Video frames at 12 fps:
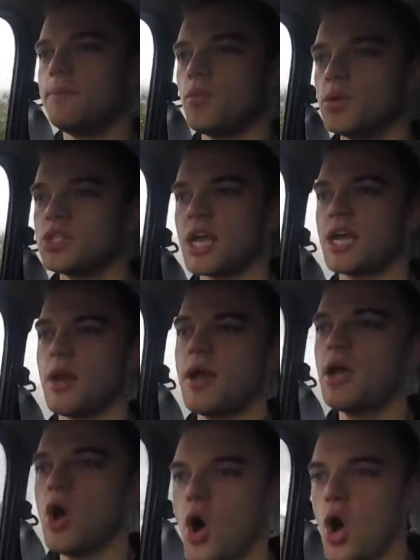was like a
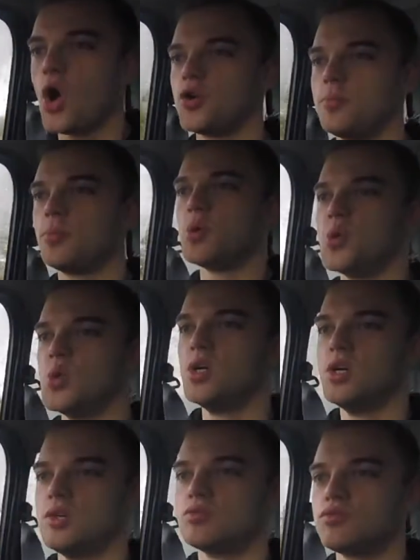horrible,
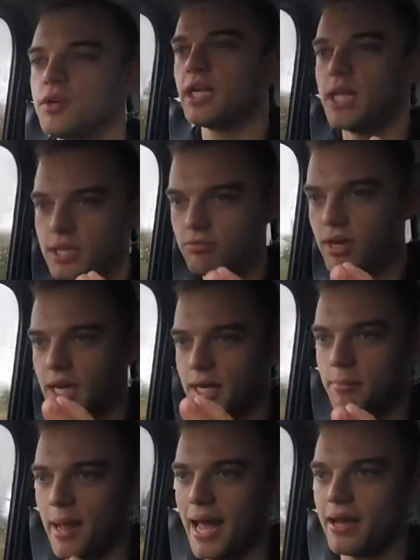really, really
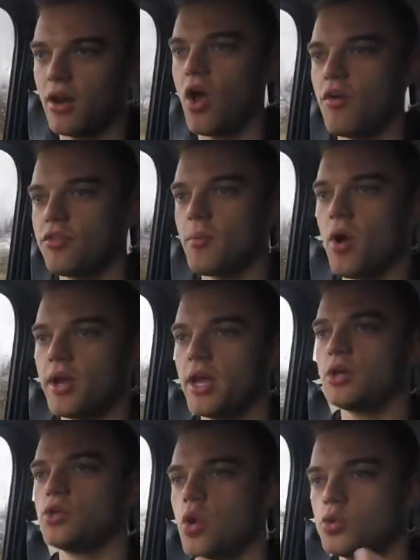bad aftermarket
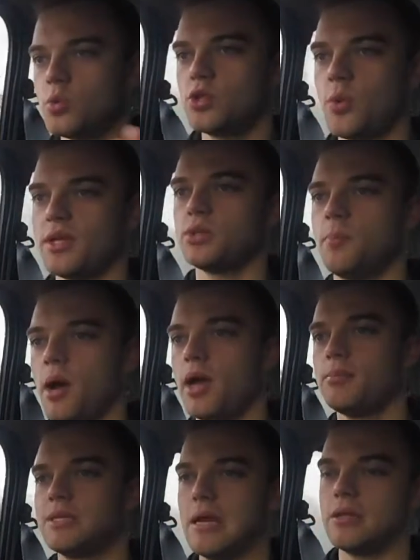exhaust with twin
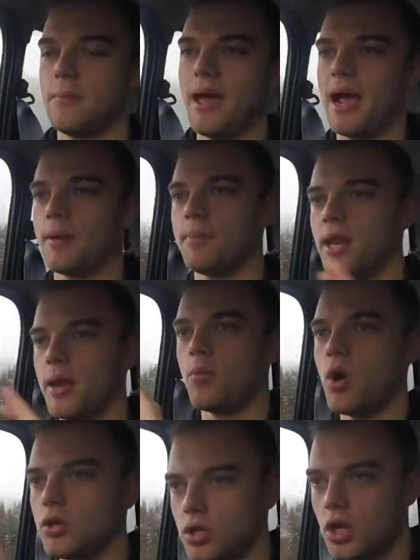pipes out the back, but they
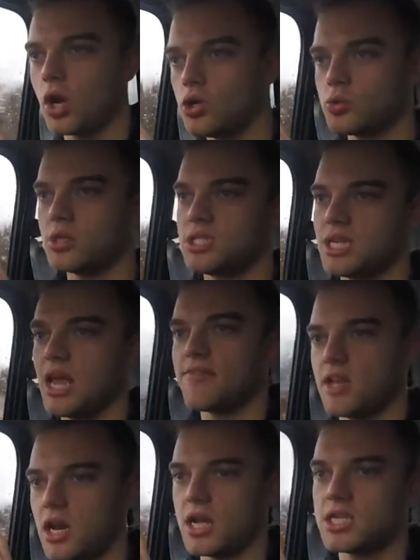weren't the close ones
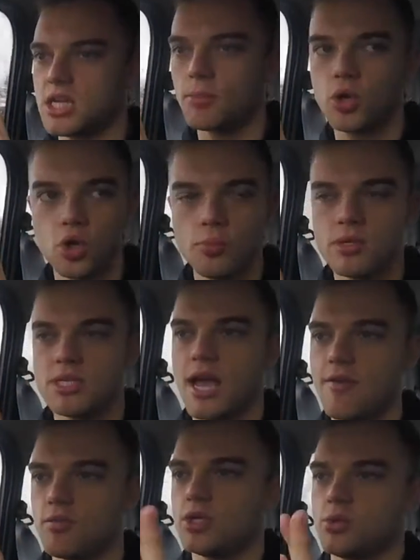together like some Coopers
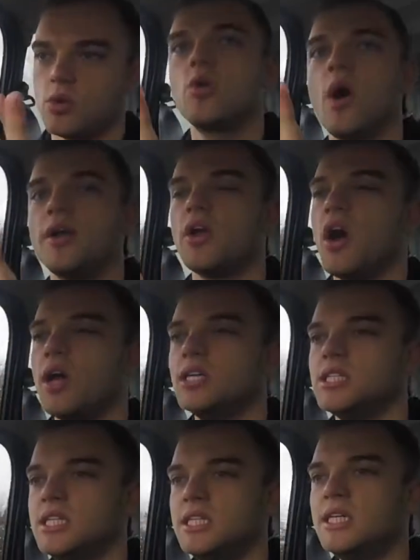have, which were quite nice.